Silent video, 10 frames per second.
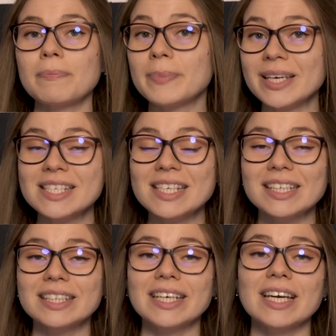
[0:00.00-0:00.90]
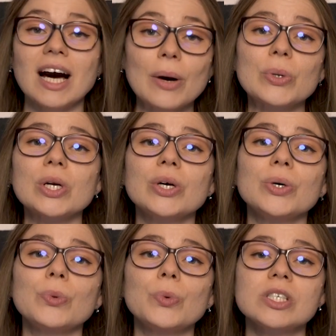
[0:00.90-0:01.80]
Basically, our
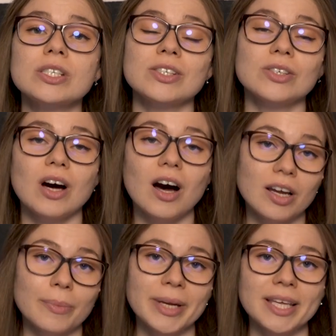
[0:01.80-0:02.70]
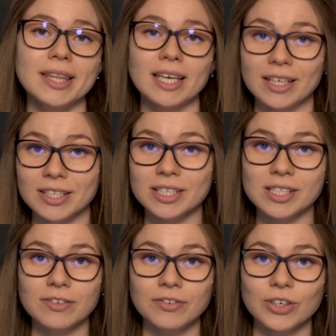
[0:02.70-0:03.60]
goal was to automate the
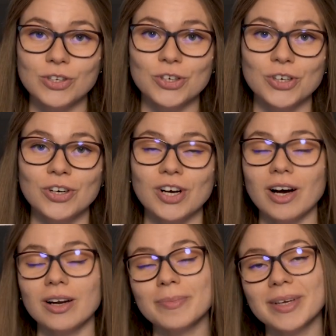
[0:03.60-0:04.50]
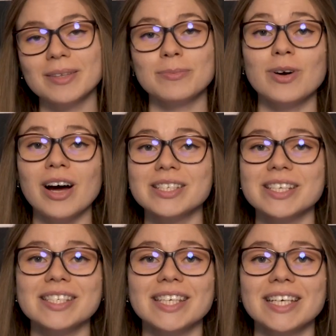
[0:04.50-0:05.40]
indexer feature, automate the
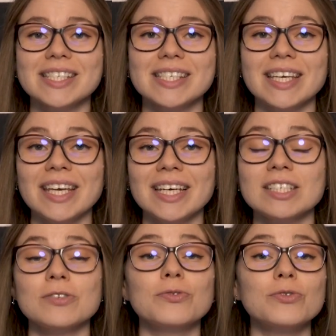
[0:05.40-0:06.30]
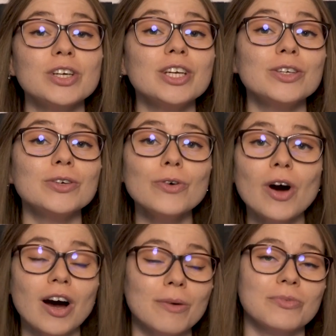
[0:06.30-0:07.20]
processes, and free you
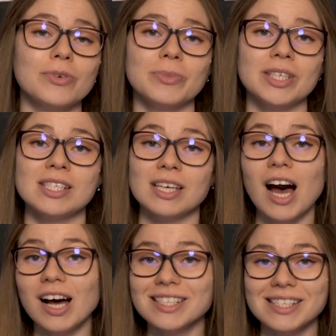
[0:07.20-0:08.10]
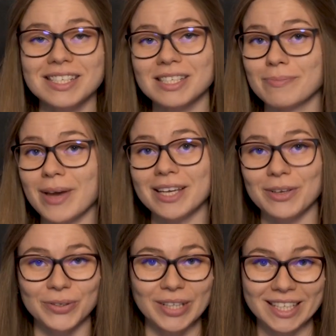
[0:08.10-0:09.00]
up from this constant
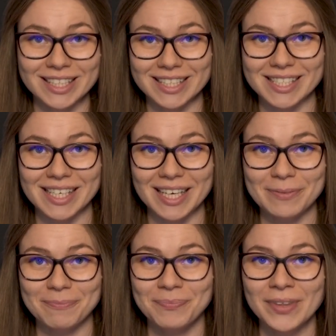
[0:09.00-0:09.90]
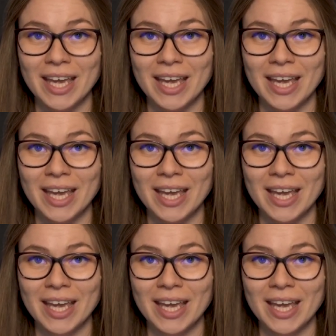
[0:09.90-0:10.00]
manual indexing.